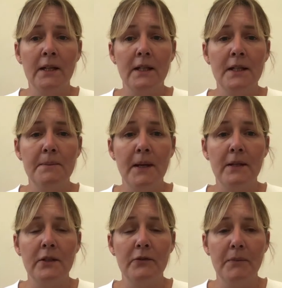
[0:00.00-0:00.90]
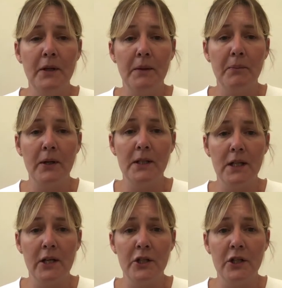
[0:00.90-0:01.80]
This method of market
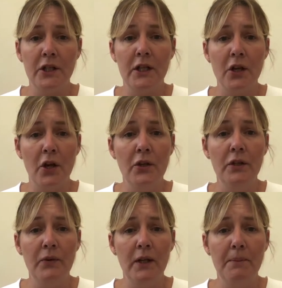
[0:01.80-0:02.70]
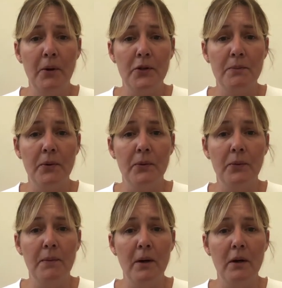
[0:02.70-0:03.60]
penetration is only really possible
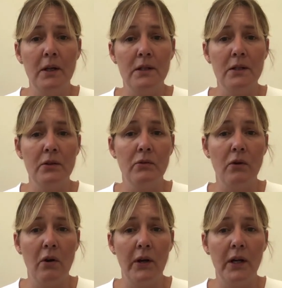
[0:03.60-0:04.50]
when markets are still growing